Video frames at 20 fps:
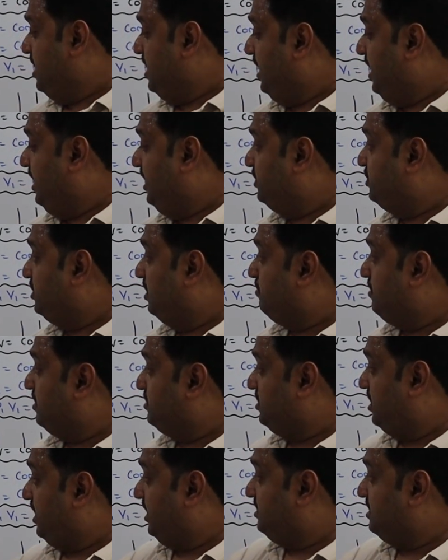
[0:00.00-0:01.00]
initial
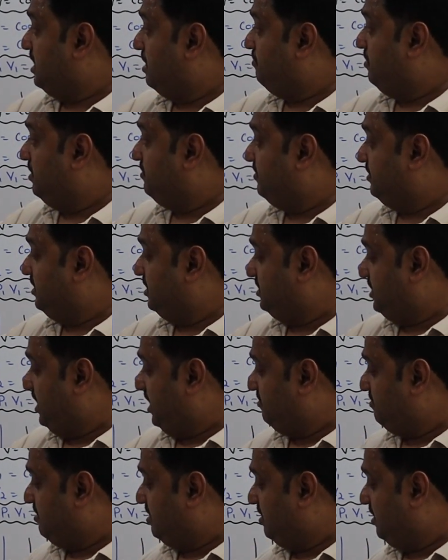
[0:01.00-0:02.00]
pressure example for the
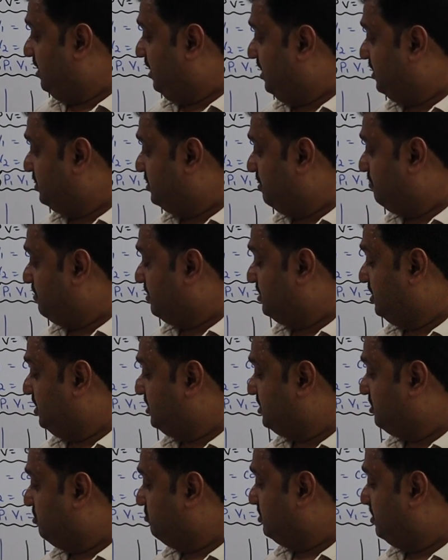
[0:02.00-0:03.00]
state 1, initial pressure
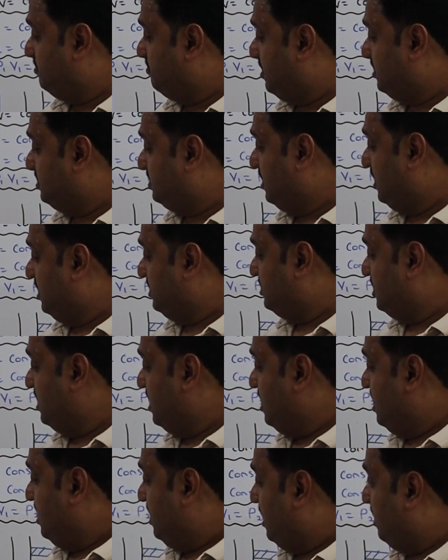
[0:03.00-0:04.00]
is 1000 pascals
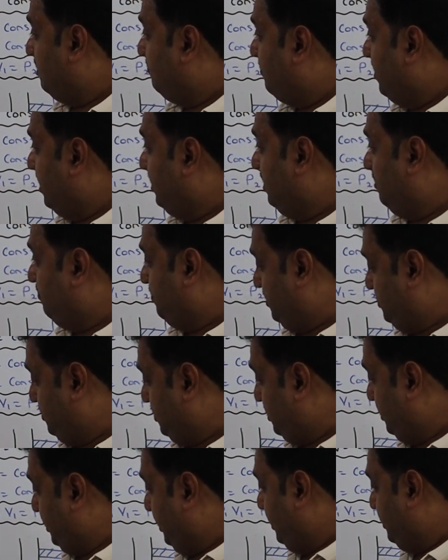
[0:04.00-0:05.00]
and final
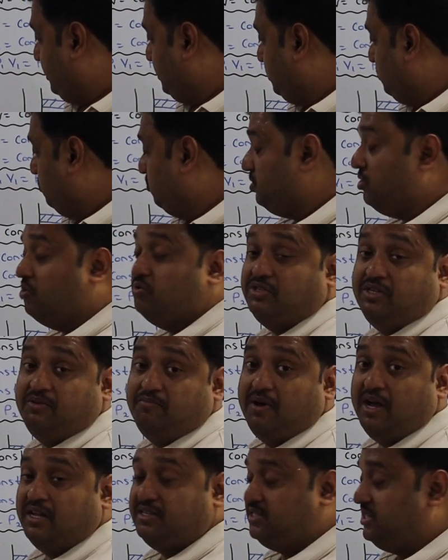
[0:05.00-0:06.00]
pressure is 2000
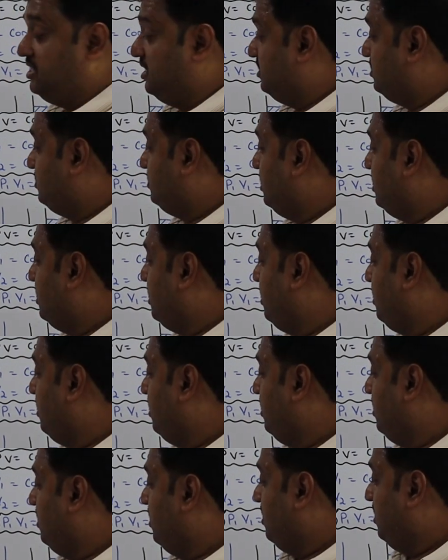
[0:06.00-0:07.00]
pascals.
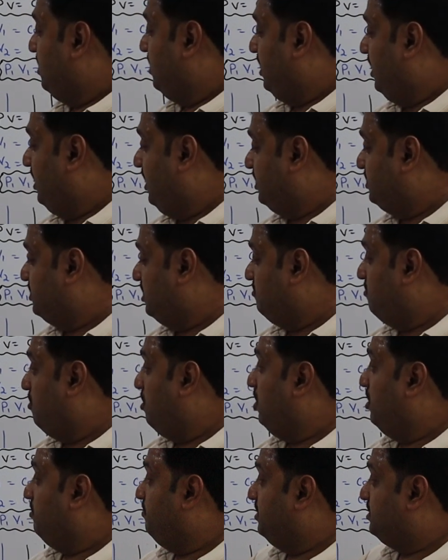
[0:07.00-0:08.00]
Initial
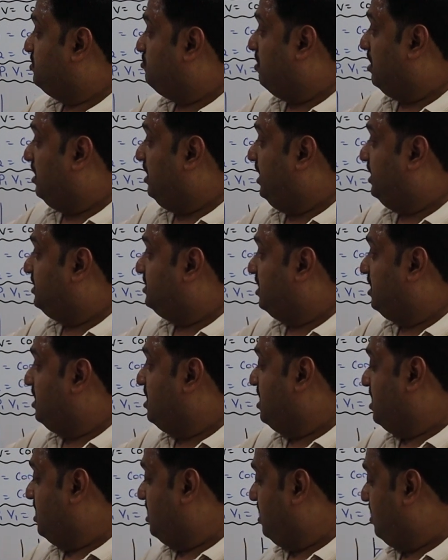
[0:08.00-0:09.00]
volume is 1 liter,
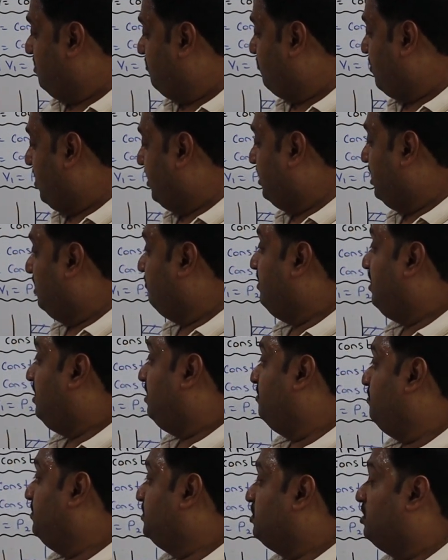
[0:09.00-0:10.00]
final
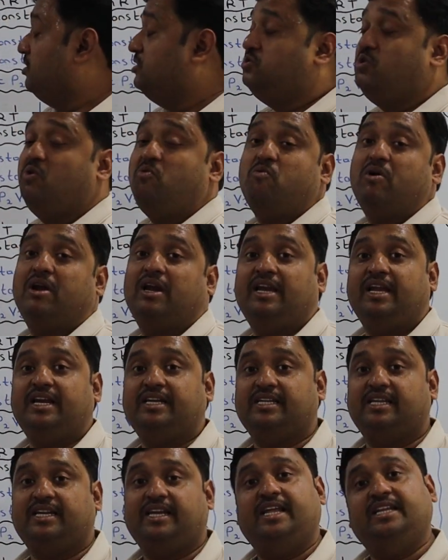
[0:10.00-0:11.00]
volume is also 1
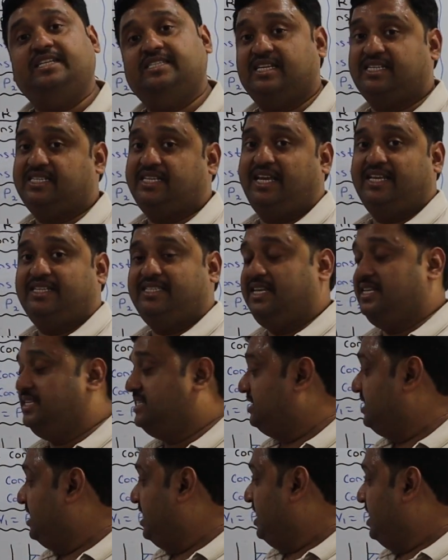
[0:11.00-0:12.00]
liter. In such
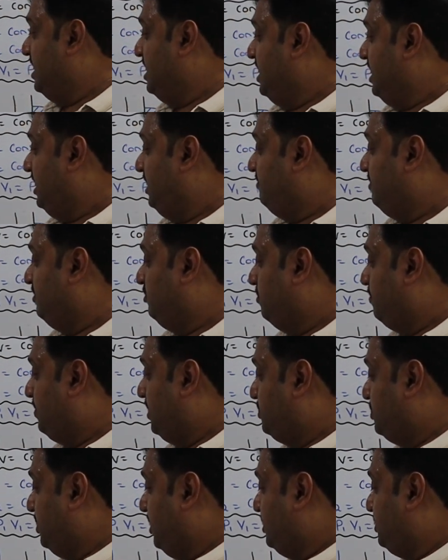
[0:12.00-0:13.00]
cases, even though
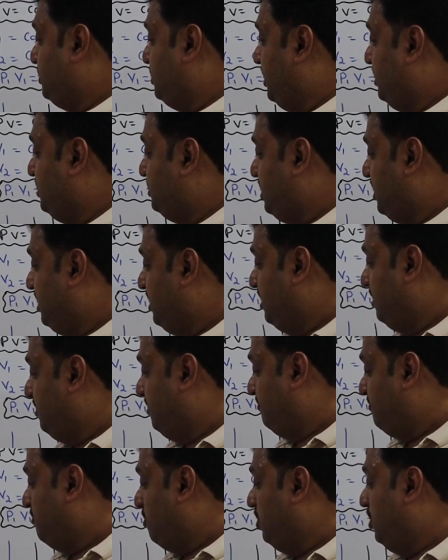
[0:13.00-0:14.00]
pressure is changing,
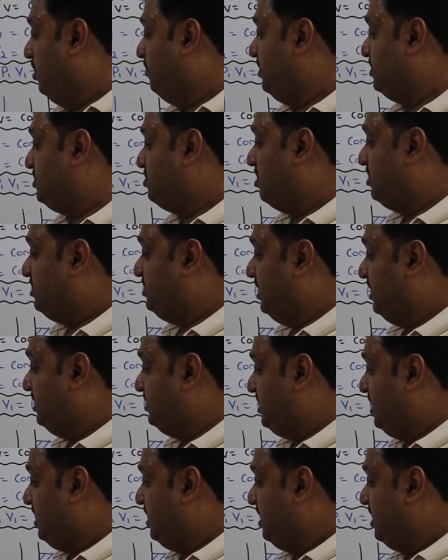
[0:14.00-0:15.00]
volume is not
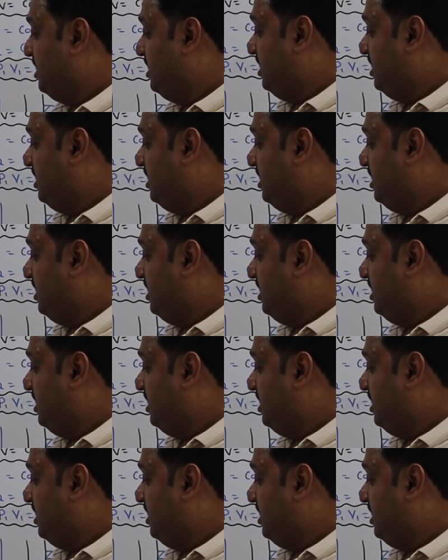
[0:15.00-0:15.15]
changing.